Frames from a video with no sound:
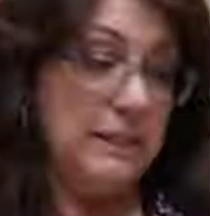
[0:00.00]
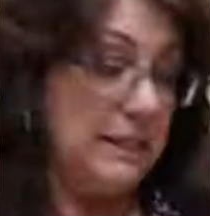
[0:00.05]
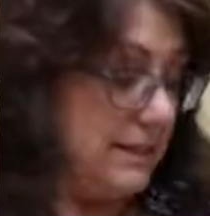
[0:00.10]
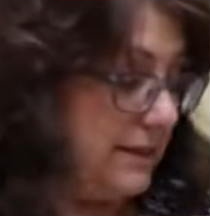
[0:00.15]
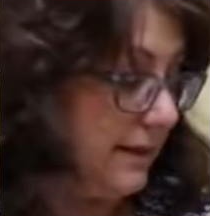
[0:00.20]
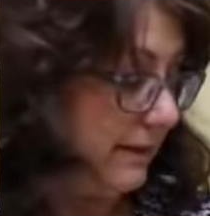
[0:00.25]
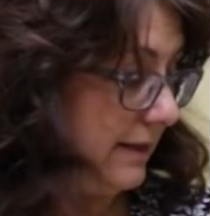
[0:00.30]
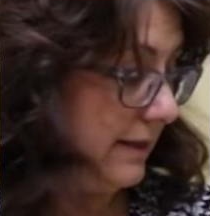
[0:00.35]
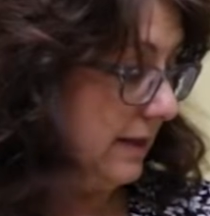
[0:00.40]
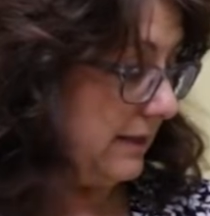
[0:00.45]

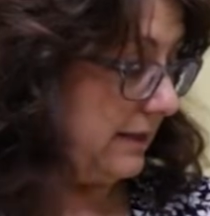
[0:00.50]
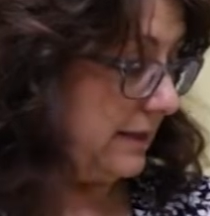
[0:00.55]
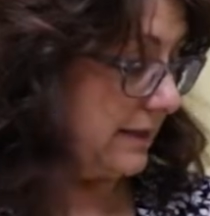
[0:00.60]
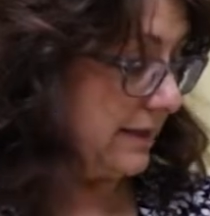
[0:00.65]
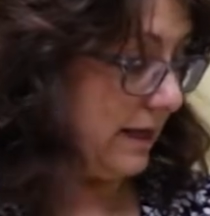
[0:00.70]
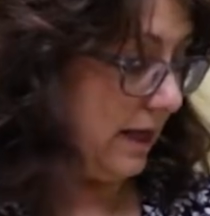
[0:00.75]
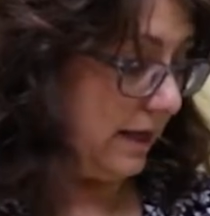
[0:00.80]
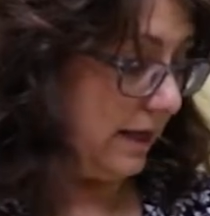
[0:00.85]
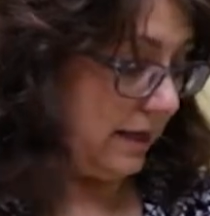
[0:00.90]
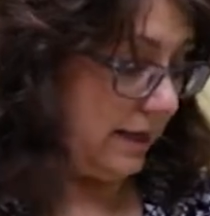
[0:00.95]
set that
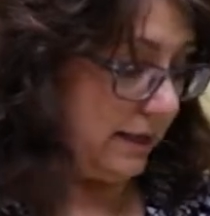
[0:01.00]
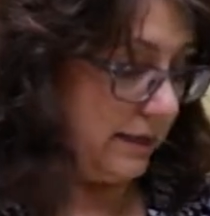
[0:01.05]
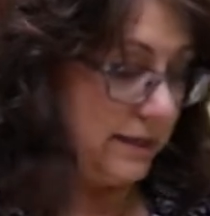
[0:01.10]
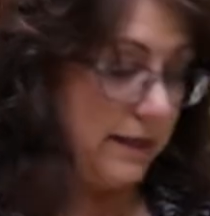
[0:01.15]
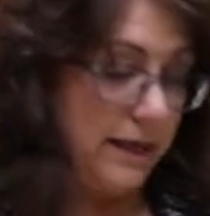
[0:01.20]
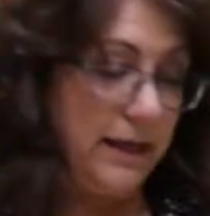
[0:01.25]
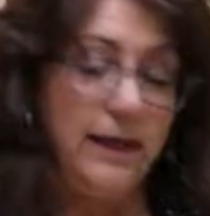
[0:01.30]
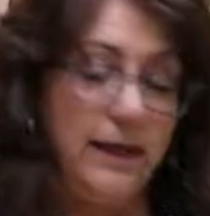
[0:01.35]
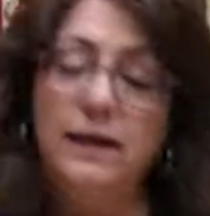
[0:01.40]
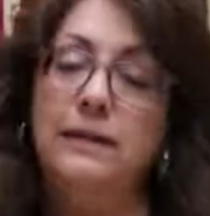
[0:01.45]
aside,
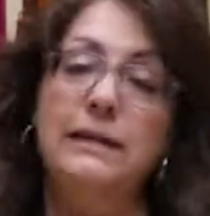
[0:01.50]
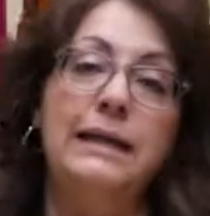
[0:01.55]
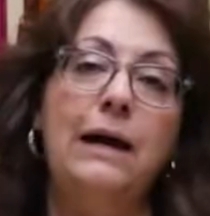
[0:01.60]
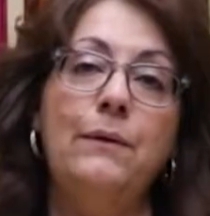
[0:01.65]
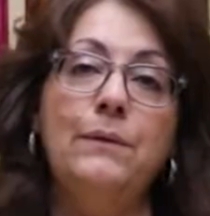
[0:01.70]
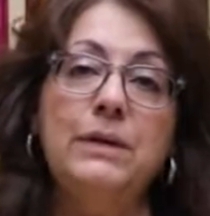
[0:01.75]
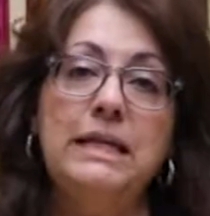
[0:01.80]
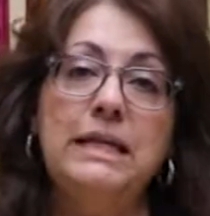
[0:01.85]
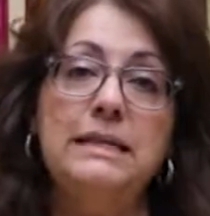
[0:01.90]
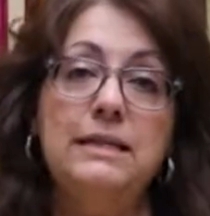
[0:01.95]
and now
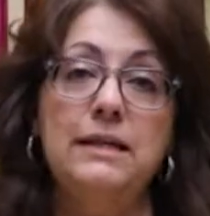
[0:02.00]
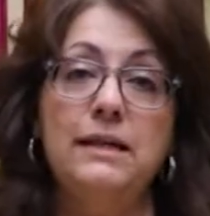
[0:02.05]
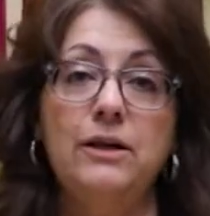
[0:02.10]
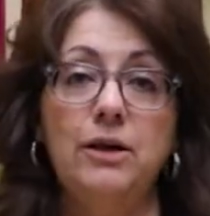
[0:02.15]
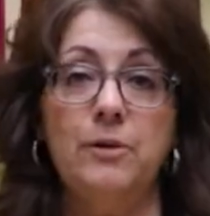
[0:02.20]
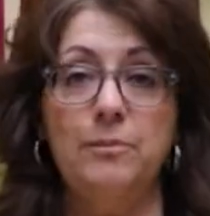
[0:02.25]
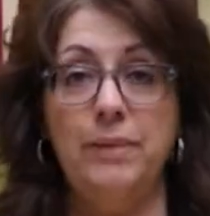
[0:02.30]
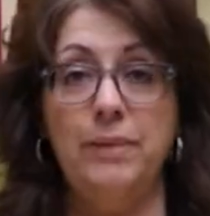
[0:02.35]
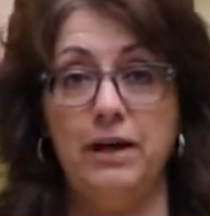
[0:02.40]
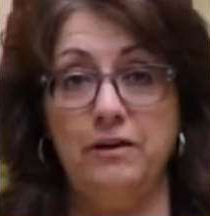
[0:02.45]
we need to get
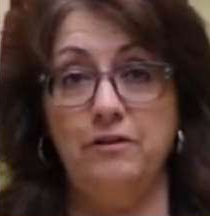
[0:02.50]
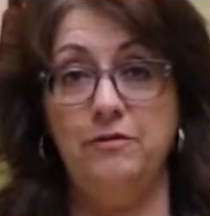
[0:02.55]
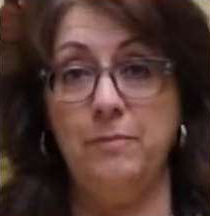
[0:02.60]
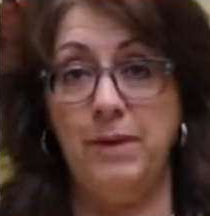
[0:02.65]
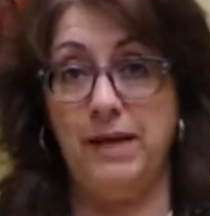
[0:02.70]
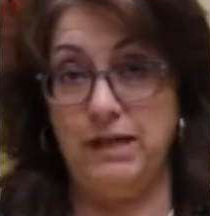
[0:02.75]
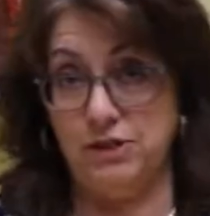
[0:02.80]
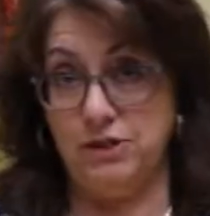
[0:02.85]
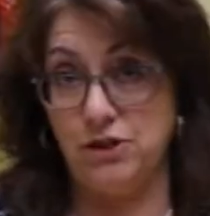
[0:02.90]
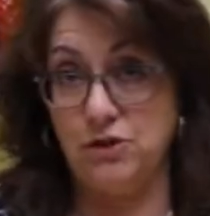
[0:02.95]
our puff
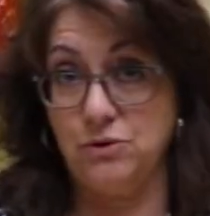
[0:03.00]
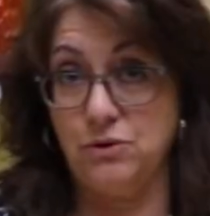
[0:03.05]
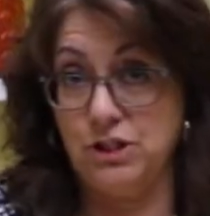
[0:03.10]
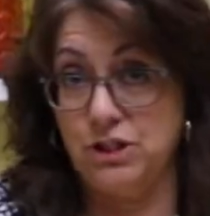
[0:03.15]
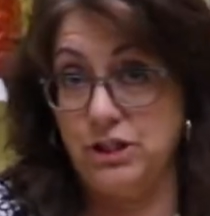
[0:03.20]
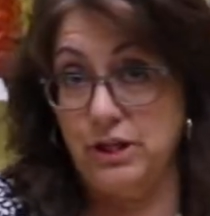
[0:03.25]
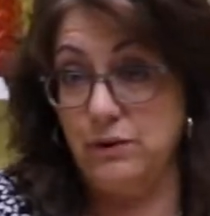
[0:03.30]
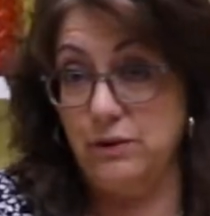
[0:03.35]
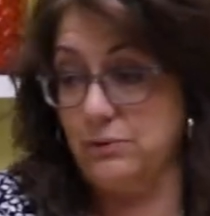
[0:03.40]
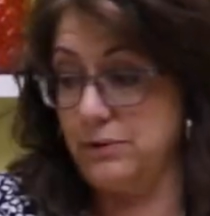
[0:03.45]
pastry
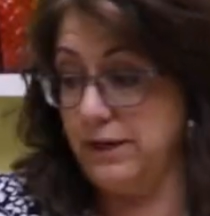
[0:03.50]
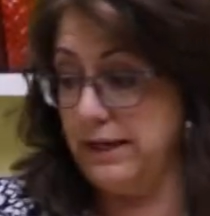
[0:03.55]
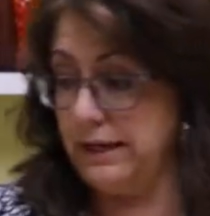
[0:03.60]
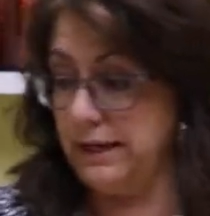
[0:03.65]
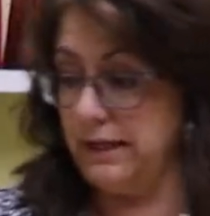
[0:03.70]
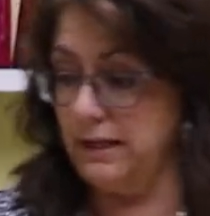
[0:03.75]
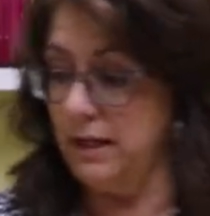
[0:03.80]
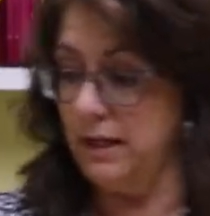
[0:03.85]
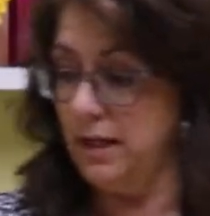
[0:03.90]
shell ready.